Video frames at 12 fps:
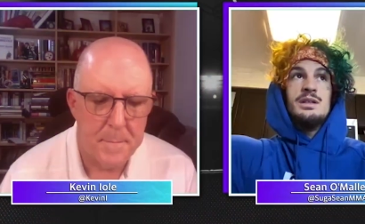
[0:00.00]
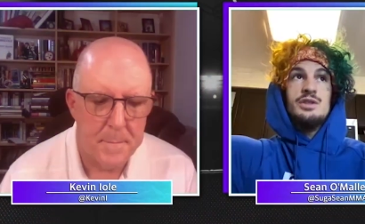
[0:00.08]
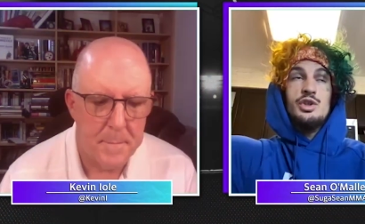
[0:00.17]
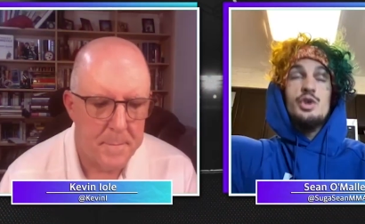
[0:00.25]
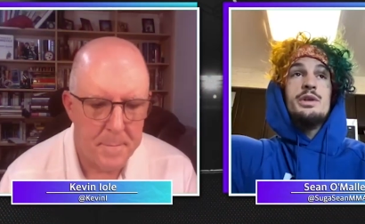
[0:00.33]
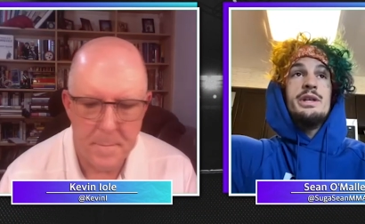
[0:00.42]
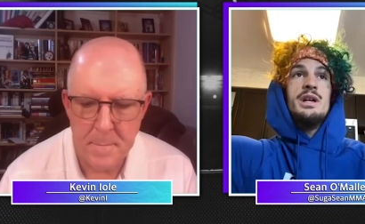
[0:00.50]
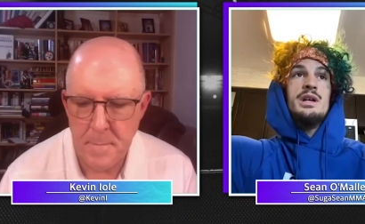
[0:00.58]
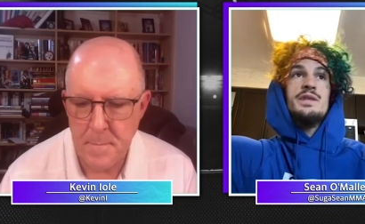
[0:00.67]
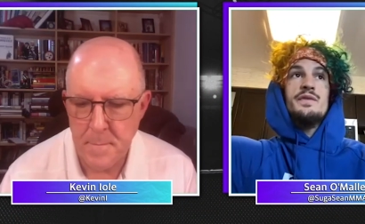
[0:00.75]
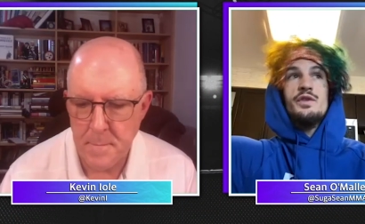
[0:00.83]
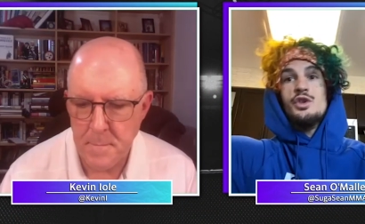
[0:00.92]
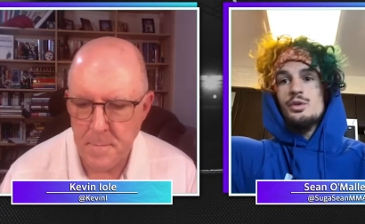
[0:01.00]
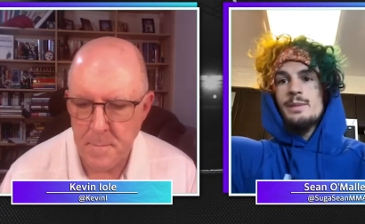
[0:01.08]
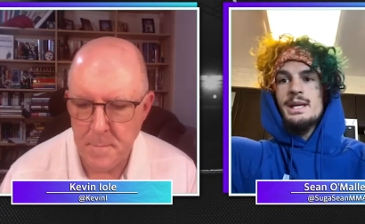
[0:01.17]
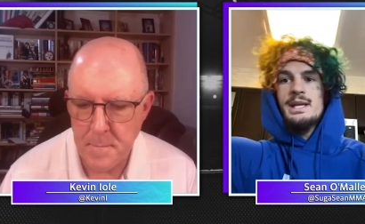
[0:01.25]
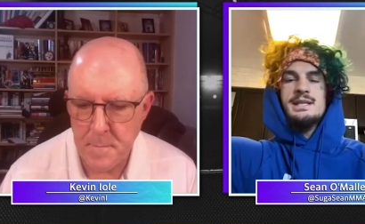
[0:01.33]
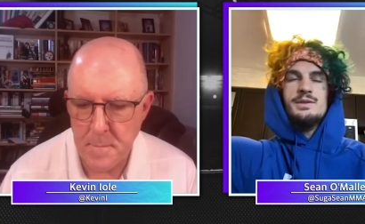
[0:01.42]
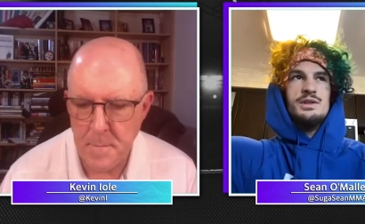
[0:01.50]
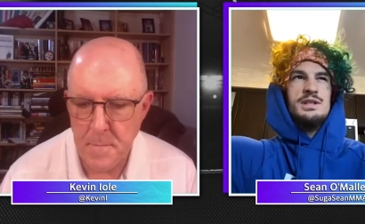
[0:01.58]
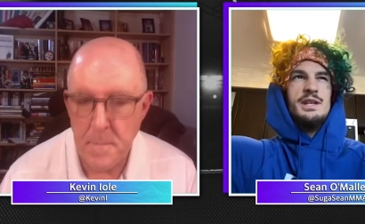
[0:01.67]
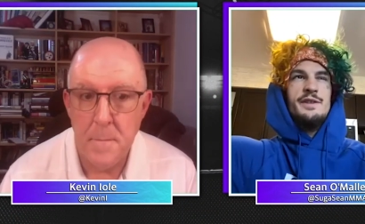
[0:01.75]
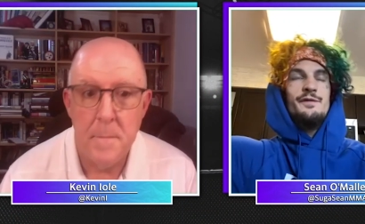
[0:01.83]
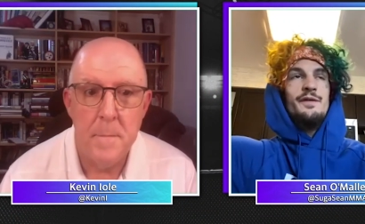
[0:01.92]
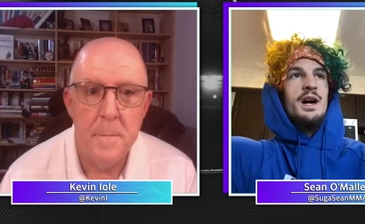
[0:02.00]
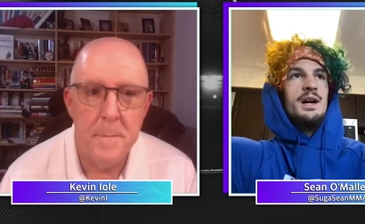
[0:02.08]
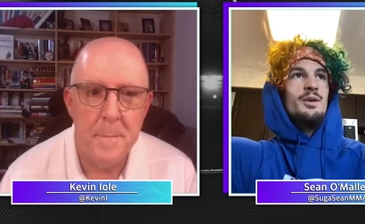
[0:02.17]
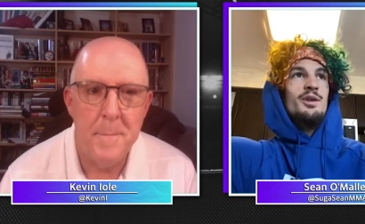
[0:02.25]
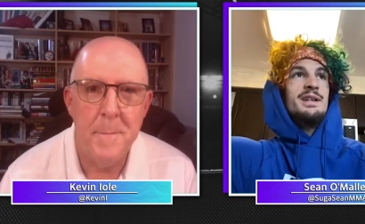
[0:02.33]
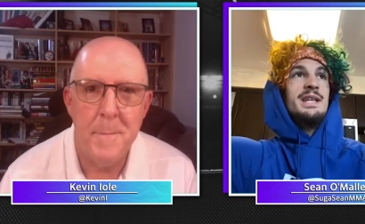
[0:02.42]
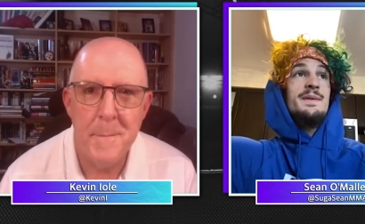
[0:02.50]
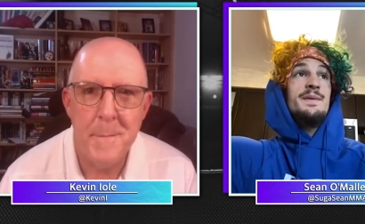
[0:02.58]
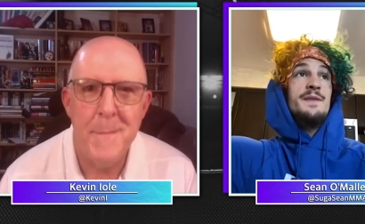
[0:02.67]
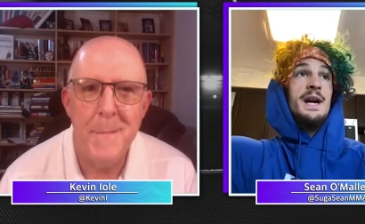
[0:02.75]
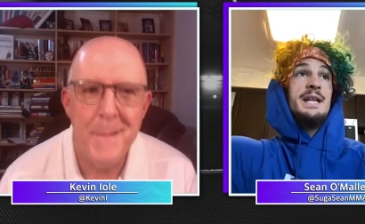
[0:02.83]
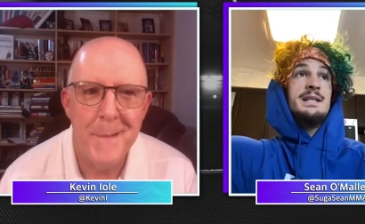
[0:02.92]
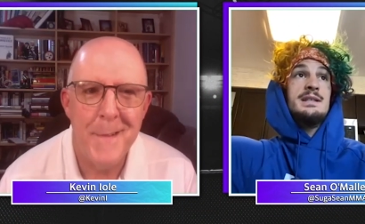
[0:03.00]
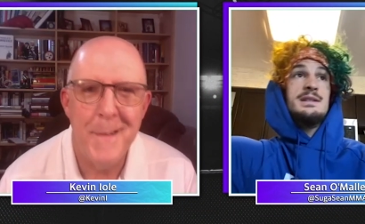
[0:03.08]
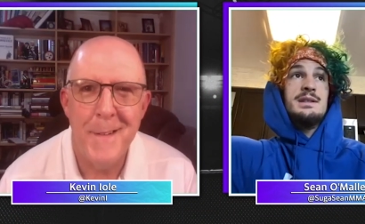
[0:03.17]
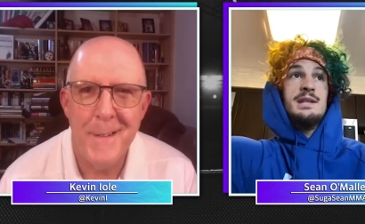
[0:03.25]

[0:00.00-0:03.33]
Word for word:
Speaker 1: 2 years for 2 minutes. It was just like, I want to keep fighting.